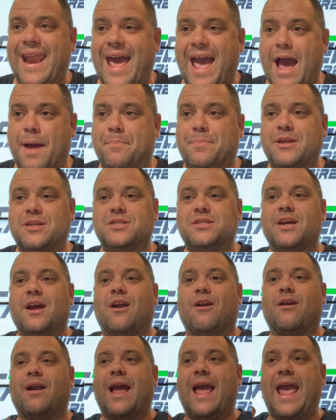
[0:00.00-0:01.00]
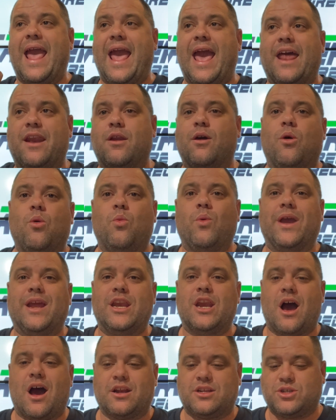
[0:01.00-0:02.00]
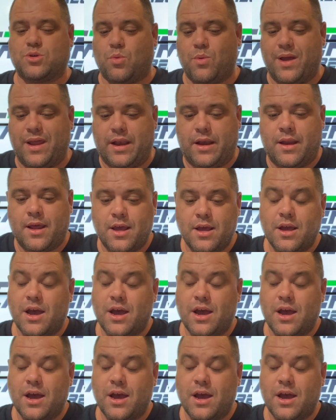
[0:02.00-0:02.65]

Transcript: happens there and we notch a win.